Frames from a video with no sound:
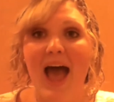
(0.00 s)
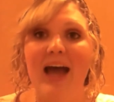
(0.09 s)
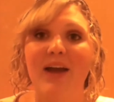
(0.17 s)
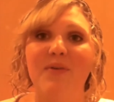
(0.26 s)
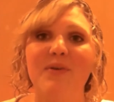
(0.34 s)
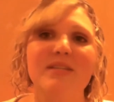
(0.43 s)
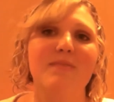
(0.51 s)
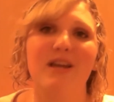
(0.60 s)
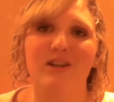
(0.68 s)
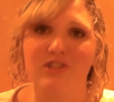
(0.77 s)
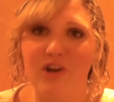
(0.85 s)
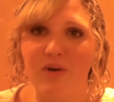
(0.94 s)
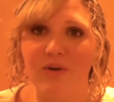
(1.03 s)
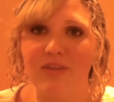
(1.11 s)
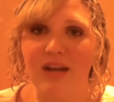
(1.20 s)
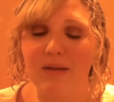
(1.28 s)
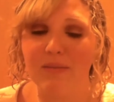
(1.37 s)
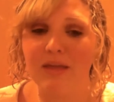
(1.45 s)
I always make a joke
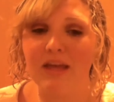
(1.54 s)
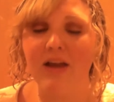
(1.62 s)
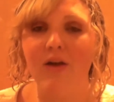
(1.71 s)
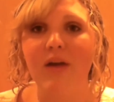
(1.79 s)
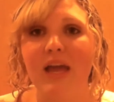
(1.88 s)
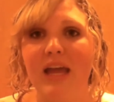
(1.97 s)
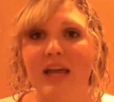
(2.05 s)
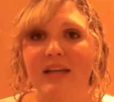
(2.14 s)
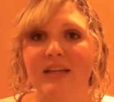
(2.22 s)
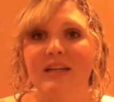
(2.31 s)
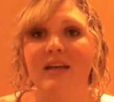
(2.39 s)
that I'm like, okay,